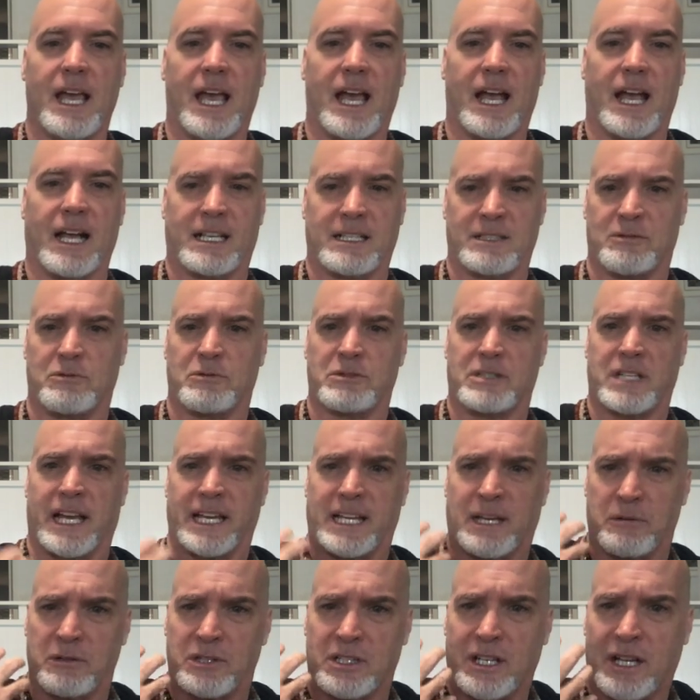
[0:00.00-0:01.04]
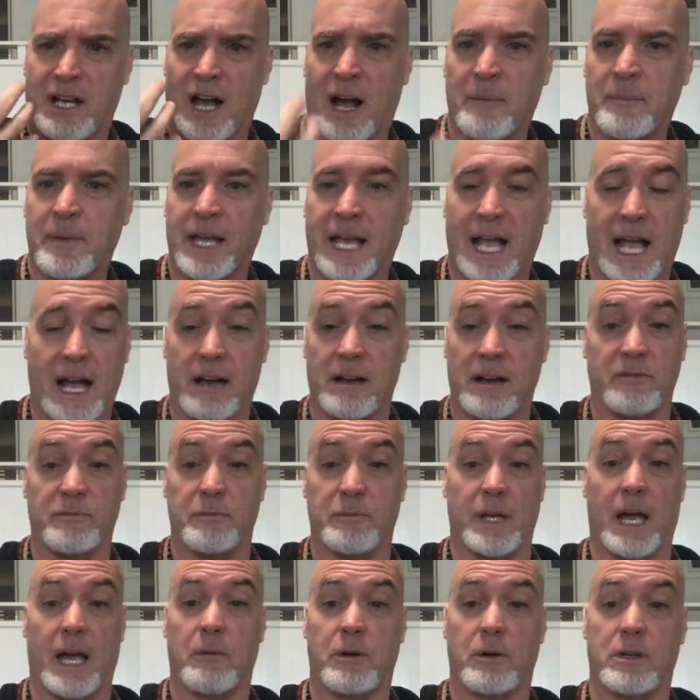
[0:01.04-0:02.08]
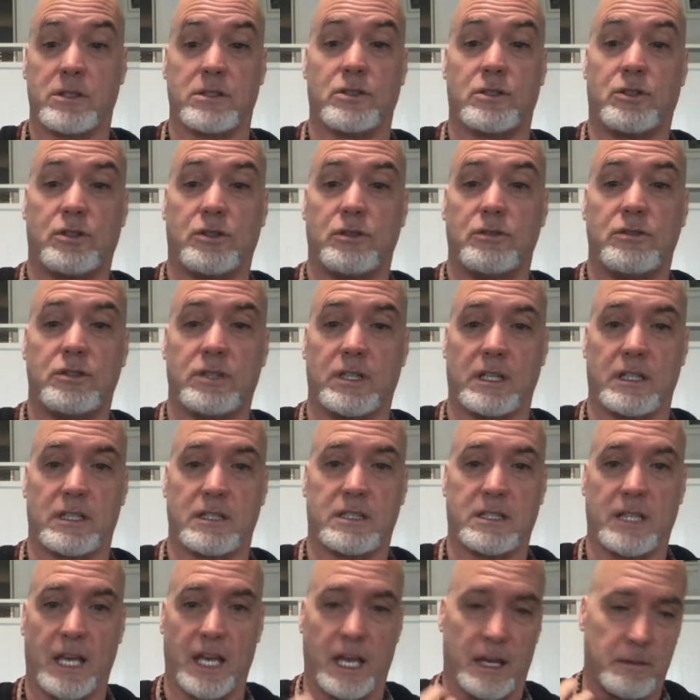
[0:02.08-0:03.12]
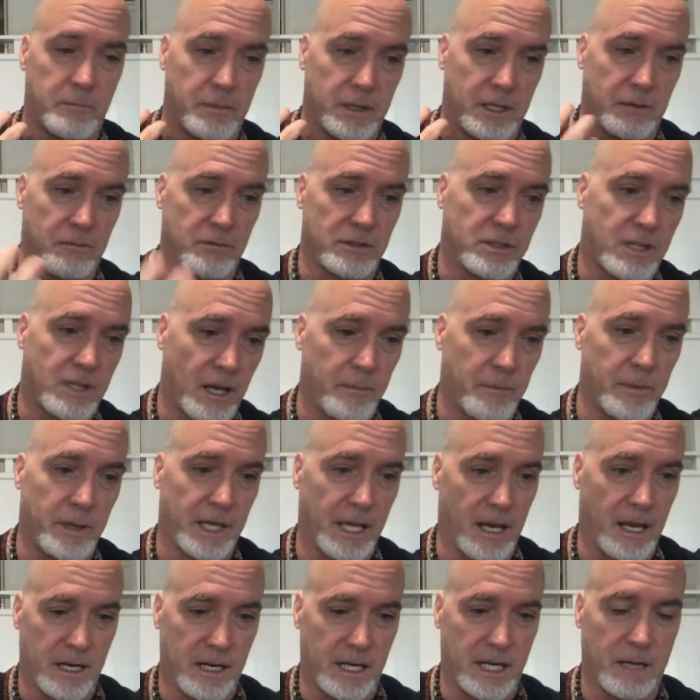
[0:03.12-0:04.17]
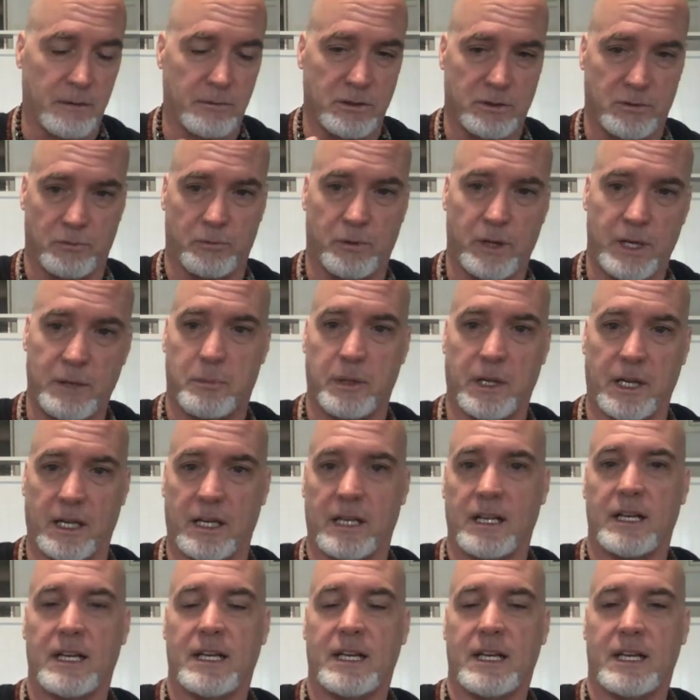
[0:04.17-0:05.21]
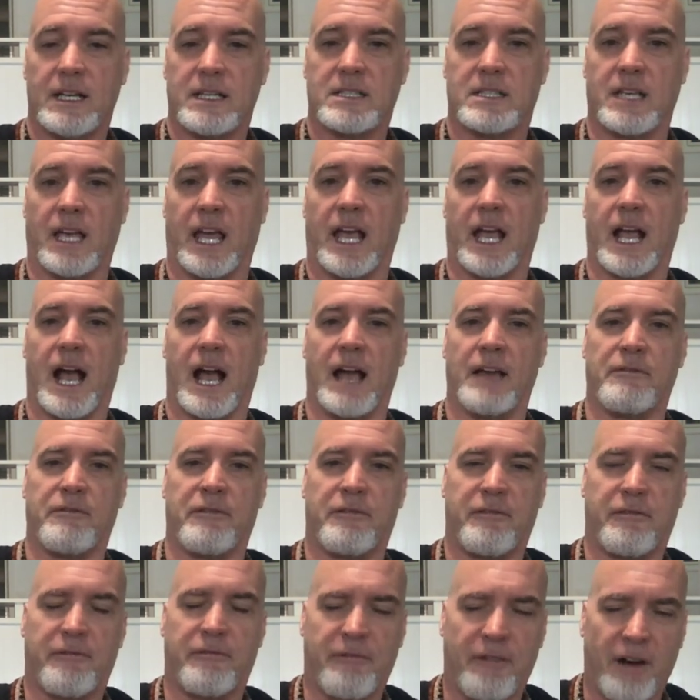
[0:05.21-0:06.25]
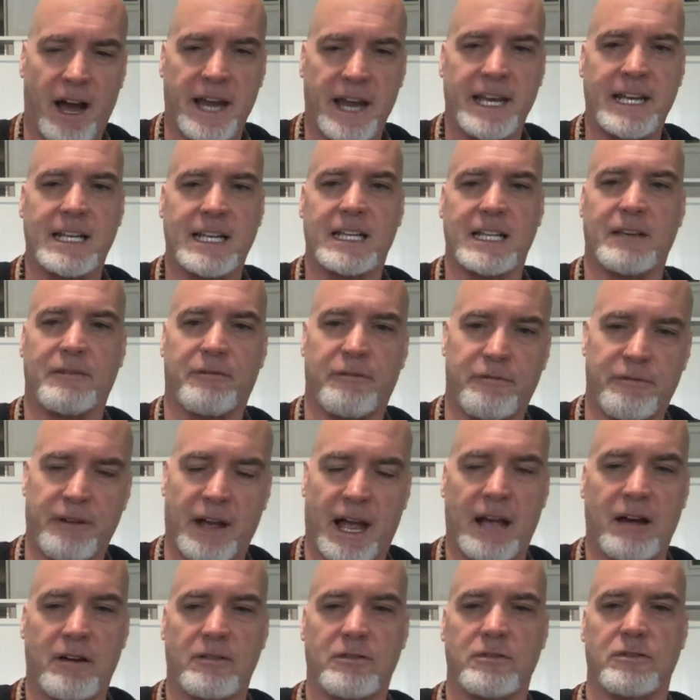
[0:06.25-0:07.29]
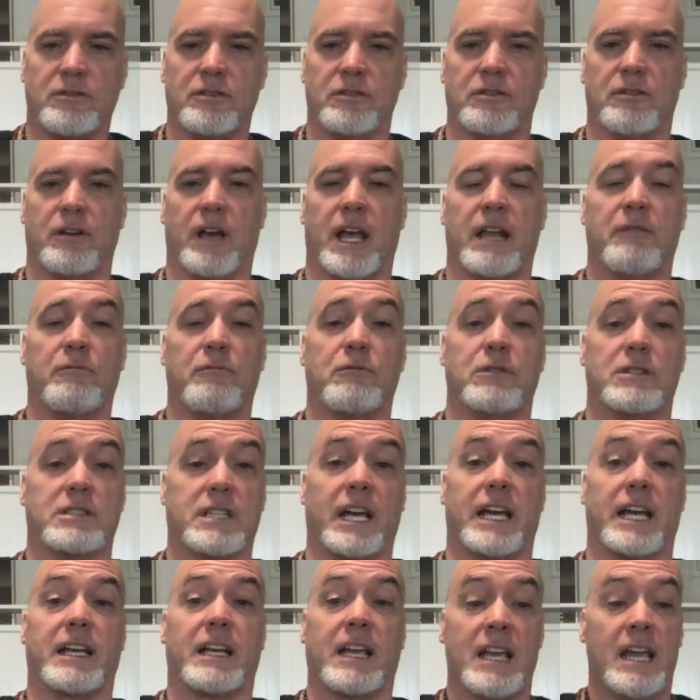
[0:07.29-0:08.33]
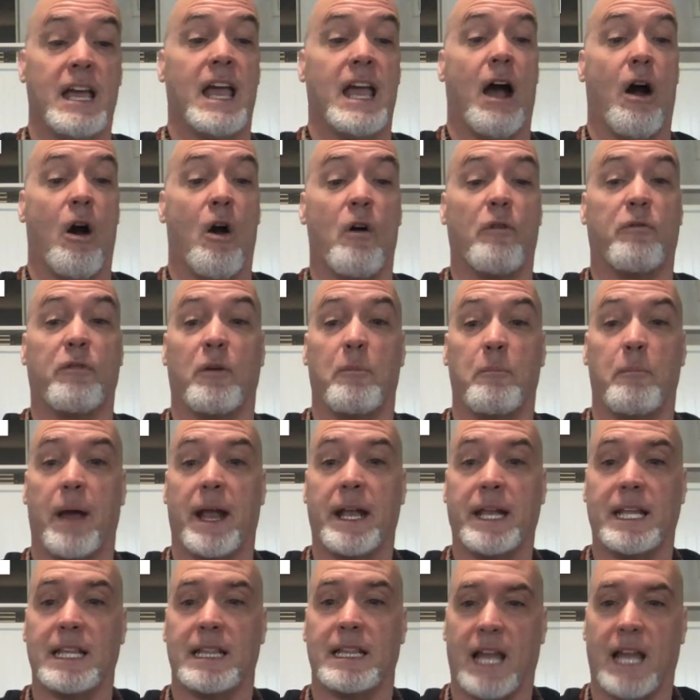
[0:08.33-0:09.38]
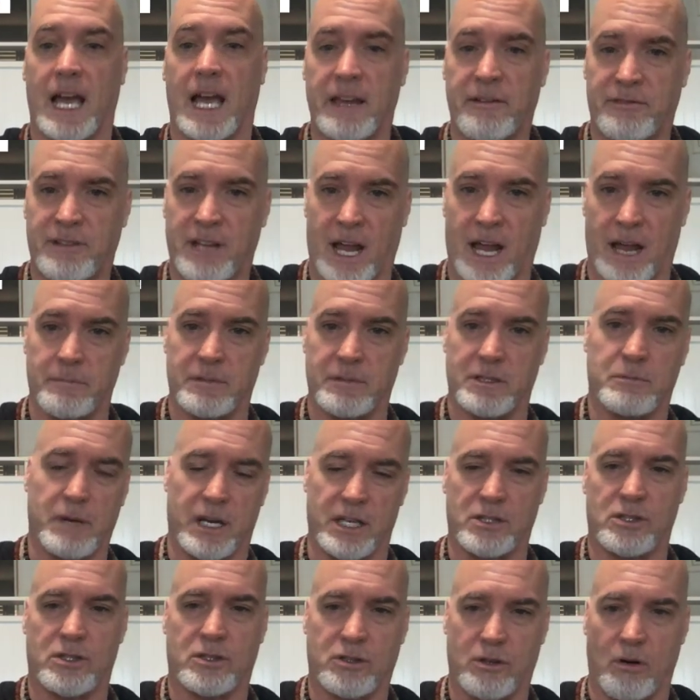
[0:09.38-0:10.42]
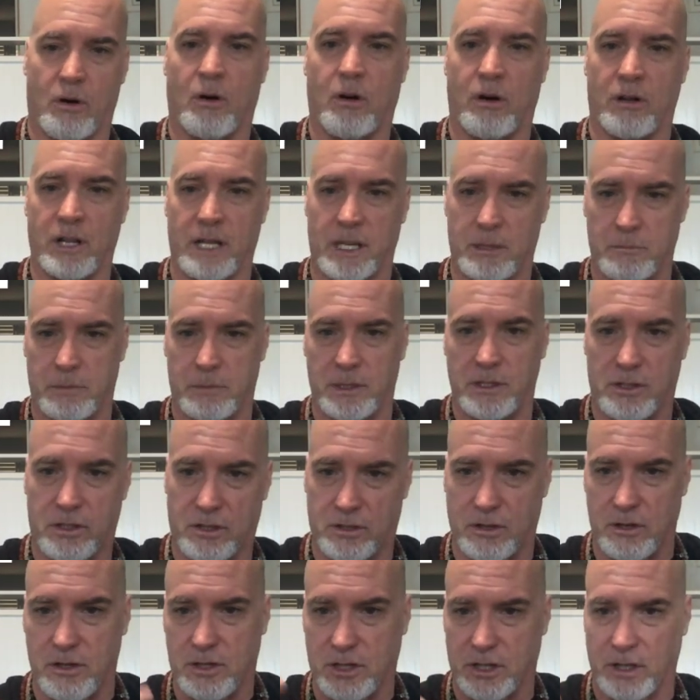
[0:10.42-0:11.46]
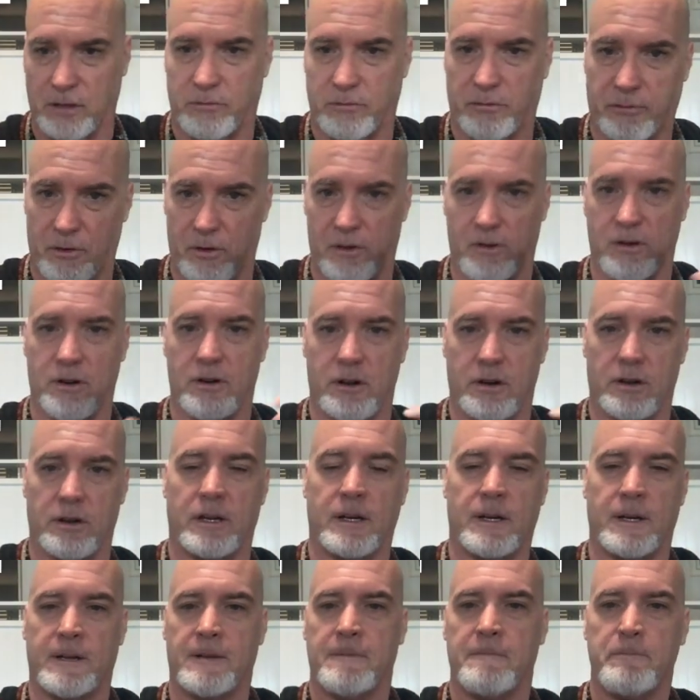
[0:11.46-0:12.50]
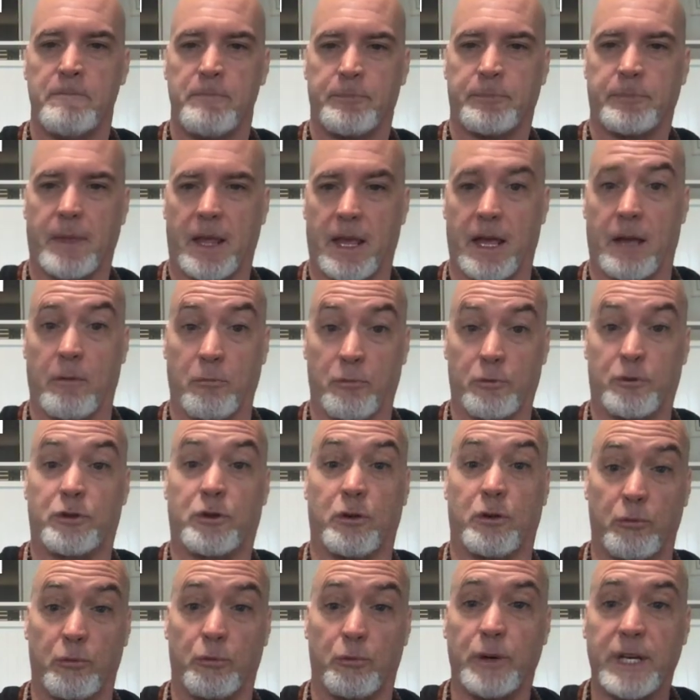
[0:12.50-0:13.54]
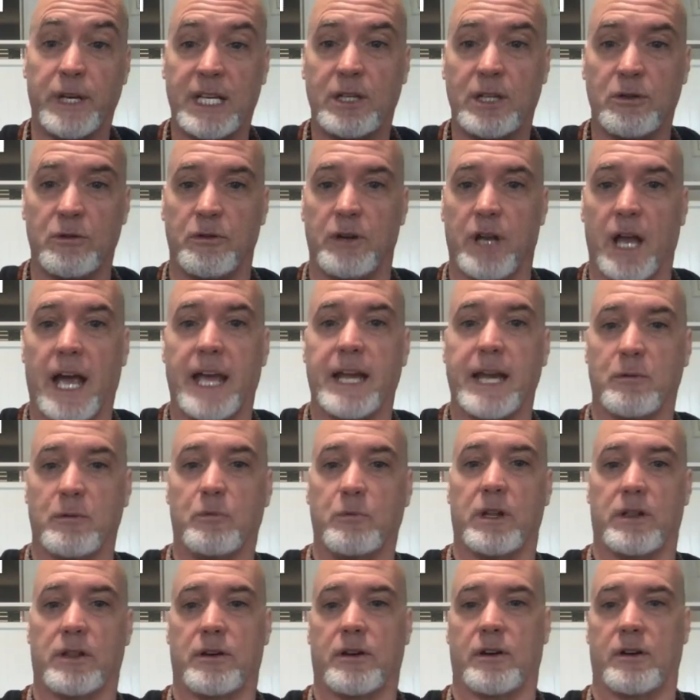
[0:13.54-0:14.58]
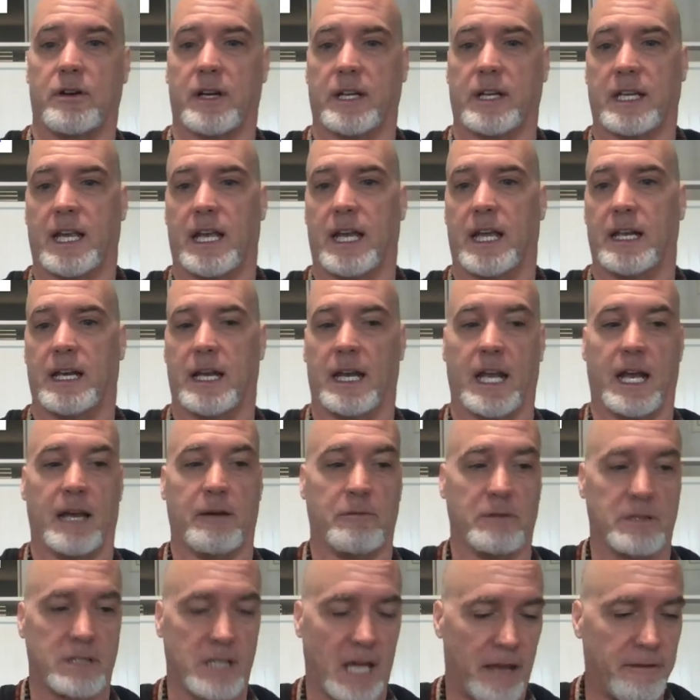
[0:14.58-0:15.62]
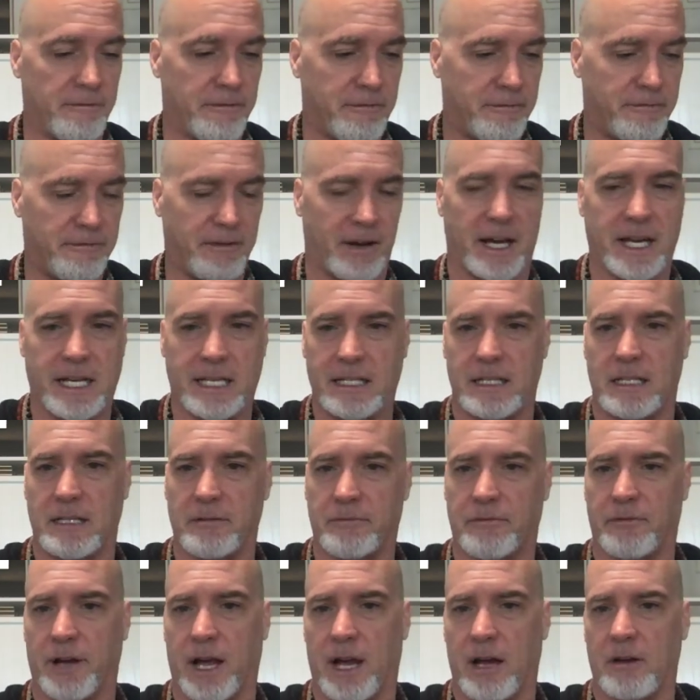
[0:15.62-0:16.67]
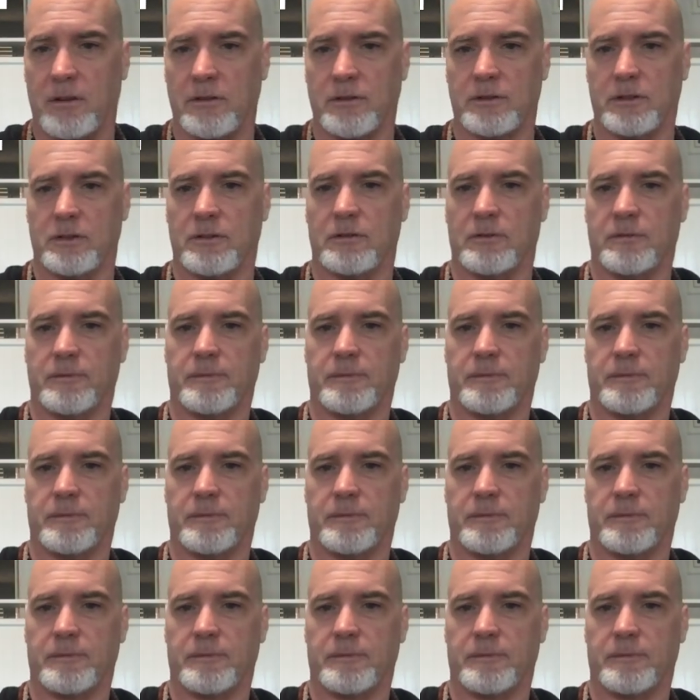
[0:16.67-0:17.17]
Because it was like it was coming out of me. I wasn't choosing to say it, but it was coming out, and I was weeping, saying, I finally found you. And it was like over many lifetimes, my soul had been searching for her to reunite with her again, and I finally found you.